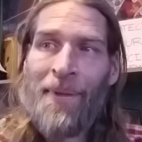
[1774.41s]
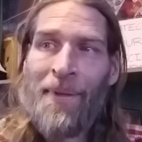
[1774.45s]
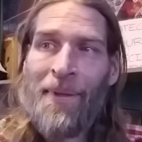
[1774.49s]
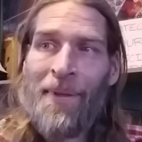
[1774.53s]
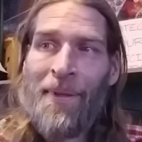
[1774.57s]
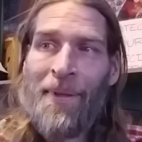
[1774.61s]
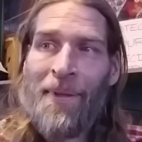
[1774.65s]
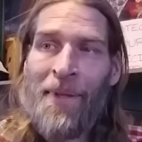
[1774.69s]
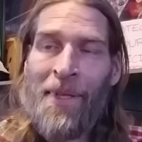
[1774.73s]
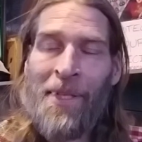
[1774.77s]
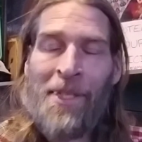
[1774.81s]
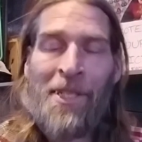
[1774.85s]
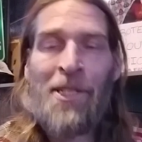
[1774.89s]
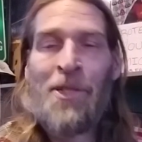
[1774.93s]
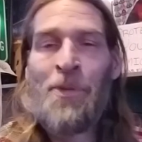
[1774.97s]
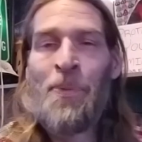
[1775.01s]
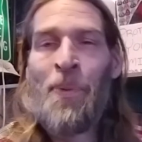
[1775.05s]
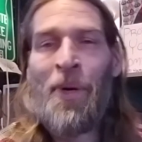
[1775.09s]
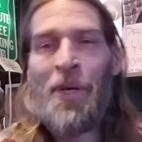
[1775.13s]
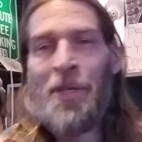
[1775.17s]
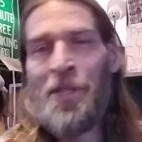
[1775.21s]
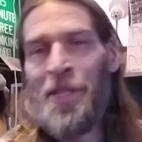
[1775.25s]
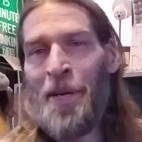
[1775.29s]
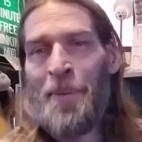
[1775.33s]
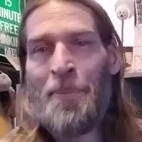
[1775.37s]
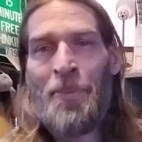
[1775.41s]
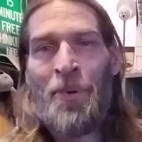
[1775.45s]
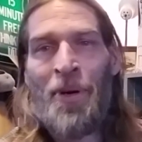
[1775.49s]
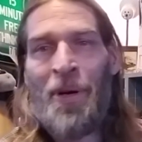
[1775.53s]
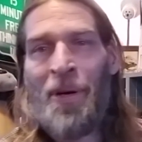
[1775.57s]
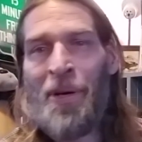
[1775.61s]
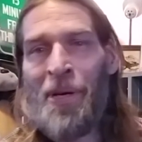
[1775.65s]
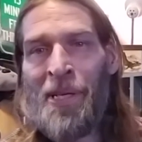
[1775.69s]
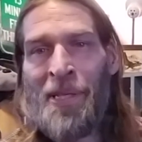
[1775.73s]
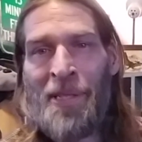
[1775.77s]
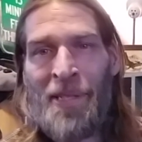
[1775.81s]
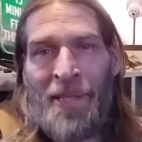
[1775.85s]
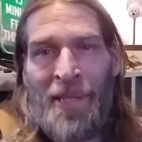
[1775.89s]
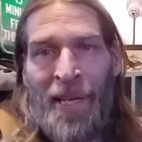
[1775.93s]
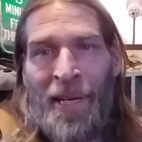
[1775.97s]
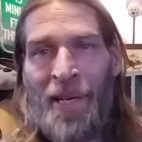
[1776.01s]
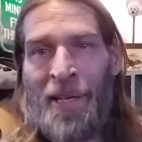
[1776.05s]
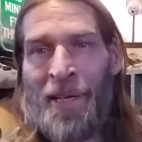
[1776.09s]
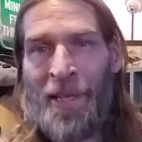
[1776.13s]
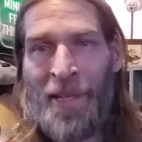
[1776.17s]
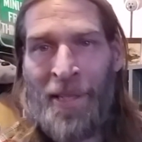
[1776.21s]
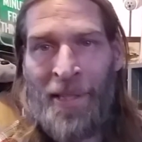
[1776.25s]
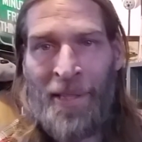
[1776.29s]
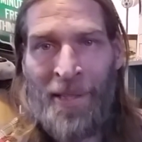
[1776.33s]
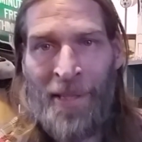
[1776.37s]
this is where temporary
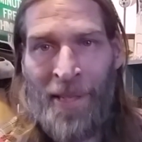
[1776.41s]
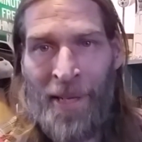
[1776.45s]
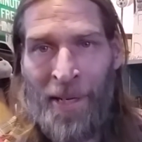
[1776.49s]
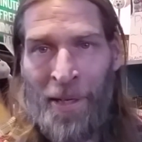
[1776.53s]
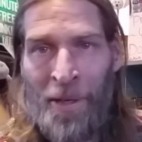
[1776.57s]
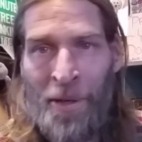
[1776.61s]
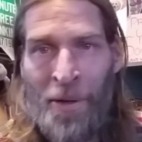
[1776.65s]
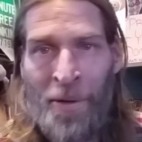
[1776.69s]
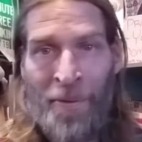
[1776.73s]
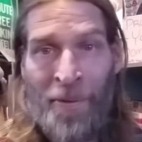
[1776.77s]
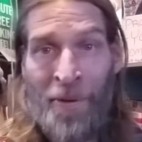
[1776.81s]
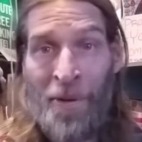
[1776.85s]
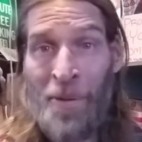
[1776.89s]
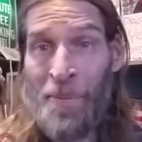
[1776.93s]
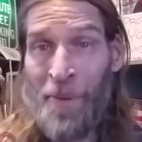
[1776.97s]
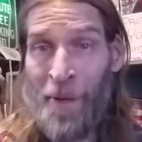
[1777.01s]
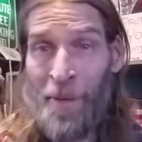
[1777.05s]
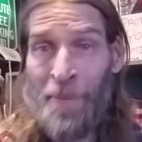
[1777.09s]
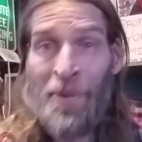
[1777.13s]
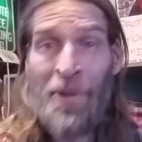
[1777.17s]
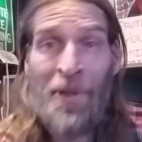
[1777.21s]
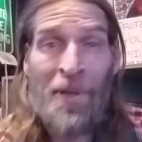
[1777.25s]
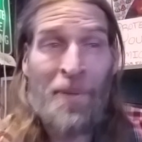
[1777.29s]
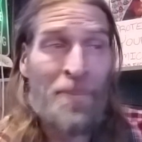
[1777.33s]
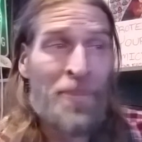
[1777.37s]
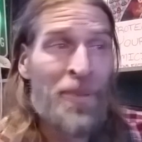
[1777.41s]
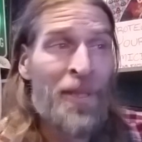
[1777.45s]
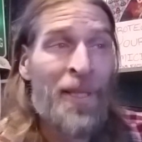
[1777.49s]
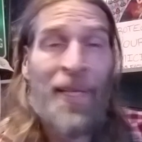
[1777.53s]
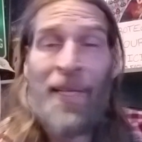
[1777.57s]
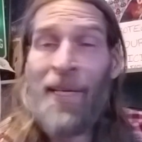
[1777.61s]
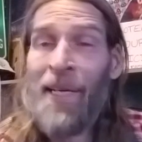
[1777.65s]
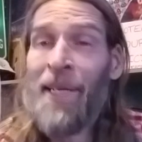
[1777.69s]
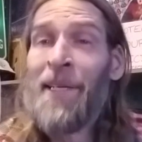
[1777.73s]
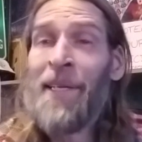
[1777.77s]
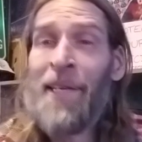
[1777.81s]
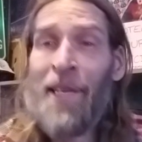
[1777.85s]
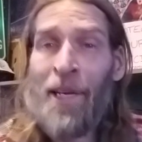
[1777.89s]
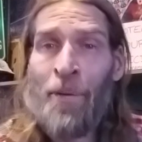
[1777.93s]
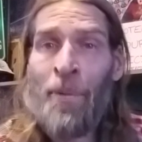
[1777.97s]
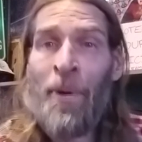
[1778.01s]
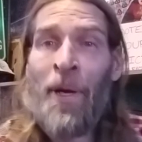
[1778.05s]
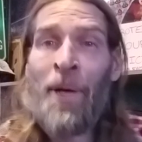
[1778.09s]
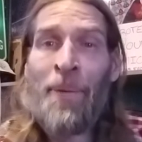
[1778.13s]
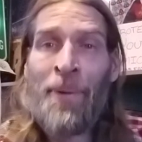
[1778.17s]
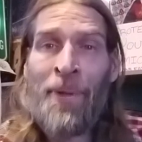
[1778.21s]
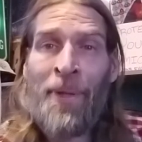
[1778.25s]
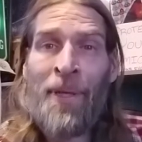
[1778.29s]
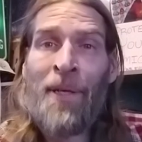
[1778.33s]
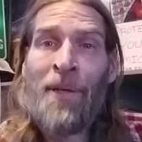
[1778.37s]
insanity can take over and people can plead it and get away
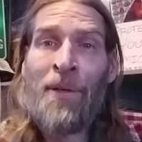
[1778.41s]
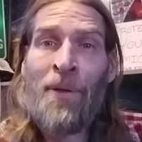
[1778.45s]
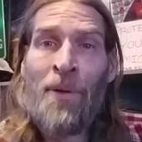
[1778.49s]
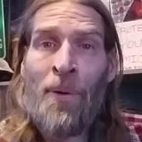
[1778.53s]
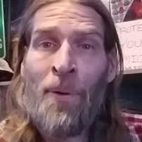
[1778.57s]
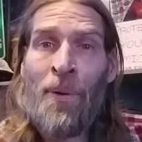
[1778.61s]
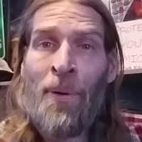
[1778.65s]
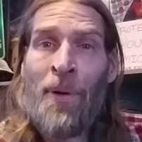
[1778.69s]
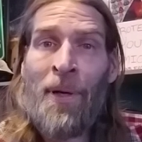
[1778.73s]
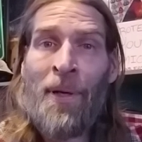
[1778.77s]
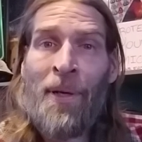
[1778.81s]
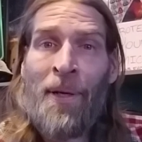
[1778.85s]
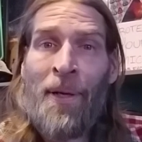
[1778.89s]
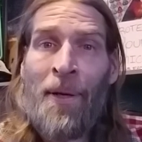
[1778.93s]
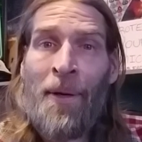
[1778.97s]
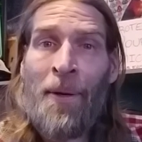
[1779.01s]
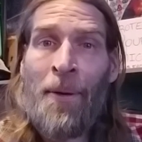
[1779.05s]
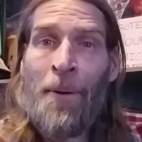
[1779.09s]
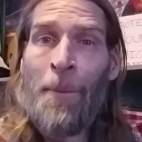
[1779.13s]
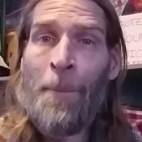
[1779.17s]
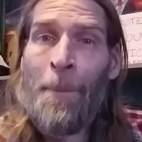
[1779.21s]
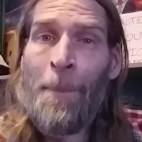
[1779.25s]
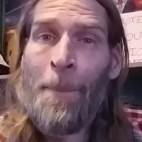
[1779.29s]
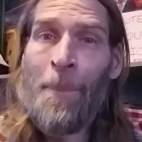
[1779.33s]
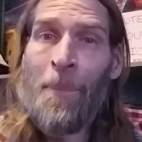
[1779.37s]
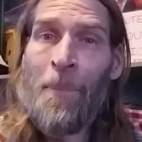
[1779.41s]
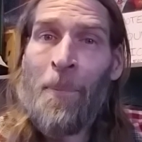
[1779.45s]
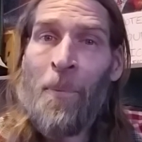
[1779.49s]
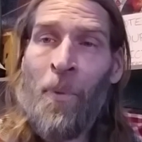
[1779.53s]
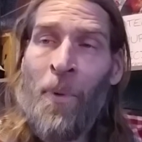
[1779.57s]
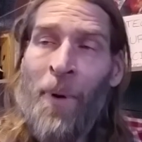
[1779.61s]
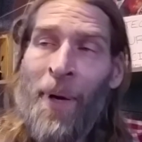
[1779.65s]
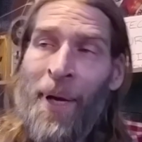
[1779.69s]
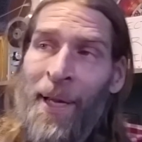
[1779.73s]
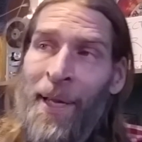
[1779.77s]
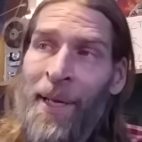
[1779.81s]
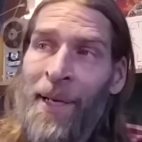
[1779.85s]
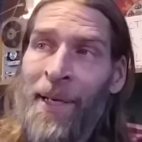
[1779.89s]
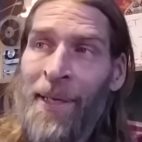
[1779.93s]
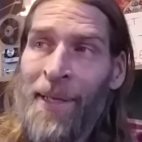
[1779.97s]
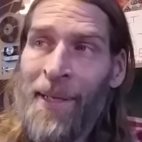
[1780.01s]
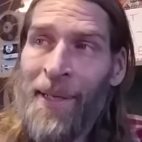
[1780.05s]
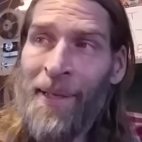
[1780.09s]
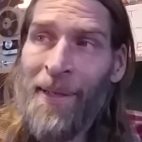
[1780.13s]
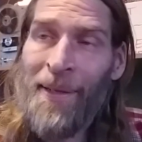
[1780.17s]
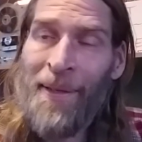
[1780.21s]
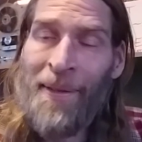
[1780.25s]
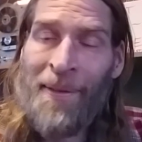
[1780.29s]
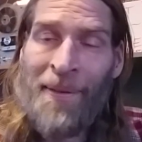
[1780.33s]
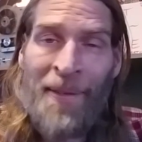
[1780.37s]
with it in court
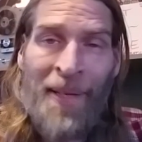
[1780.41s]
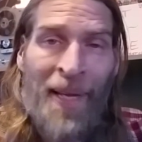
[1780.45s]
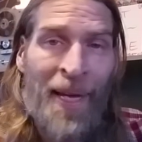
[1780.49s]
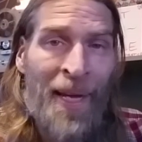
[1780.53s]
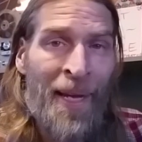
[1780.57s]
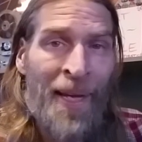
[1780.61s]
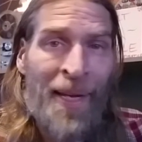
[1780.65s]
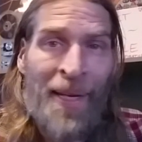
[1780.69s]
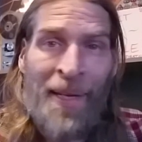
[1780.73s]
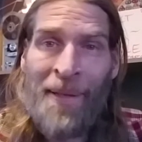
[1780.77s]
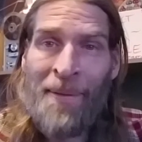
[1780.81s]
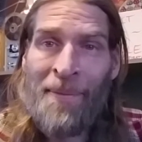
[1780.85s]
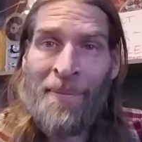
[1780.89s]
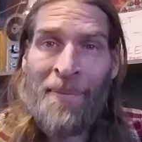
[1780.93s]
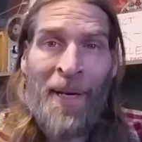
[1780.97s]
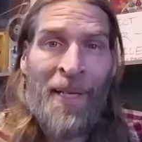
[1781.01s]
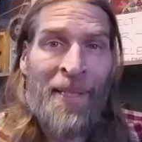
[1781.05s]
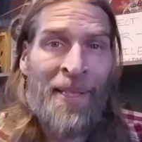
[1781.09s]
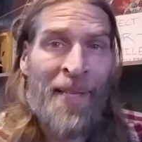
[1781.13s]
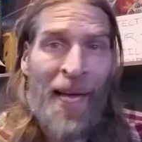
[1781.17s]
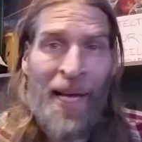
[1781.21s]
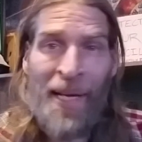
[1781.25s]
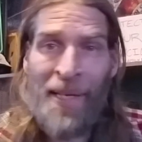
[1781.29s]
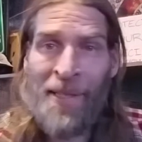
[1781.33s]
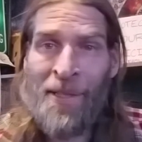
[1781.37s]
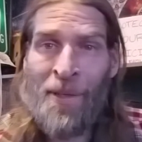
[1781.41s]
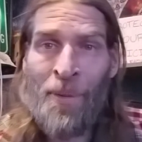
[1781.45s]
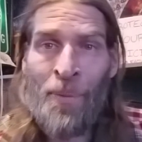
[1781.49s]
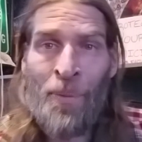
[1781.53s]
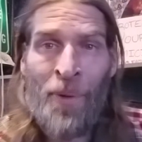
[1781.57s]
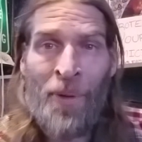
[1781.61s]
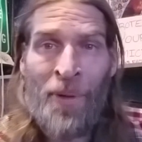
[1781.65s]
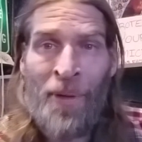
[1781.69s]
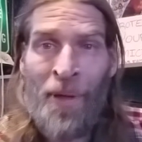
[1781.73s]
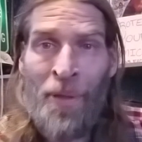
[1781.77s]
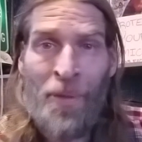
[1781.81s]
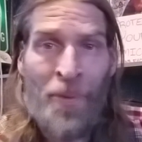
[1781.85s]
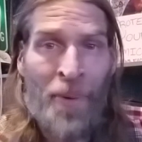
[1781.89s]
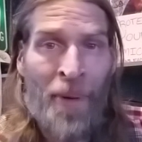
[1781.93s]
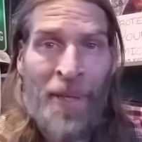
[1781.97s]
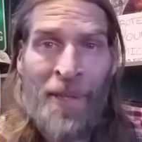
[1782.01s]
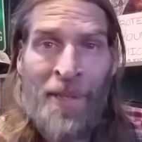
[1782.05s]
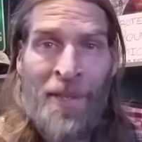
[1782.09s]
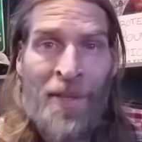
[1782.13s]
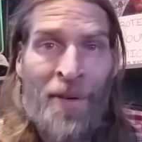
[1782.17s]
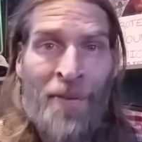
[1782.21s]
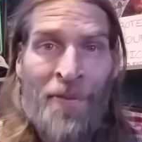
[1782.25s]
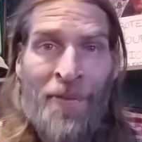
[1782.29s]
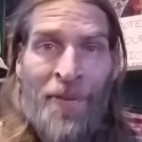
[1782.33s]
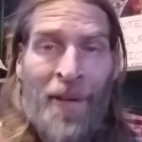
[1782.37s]
when they attack someone that threatens
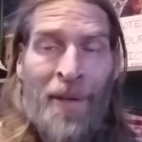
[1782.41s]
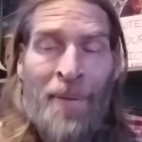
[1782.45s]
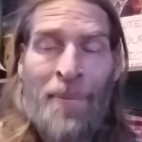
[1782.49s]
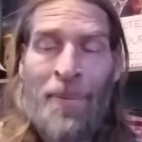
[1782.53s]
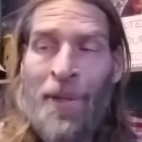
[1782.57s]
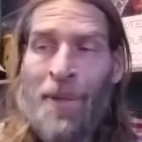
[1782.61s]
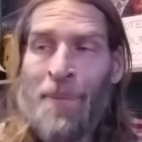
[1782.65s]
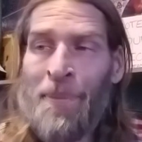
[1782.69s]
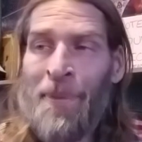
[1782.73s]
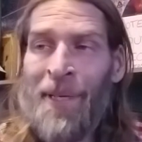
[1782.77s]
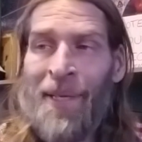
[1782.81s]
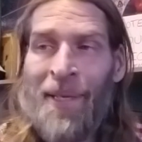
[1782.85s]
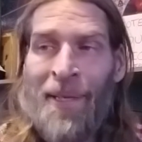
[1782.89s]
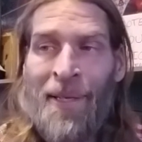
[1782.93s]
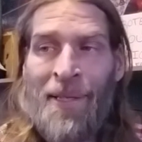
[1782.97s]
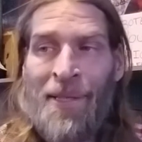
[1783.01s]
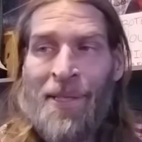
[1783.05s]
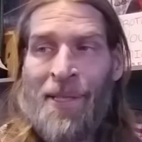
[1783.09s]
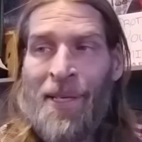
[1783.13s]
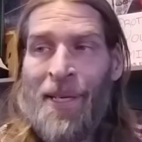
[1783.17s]
their family, because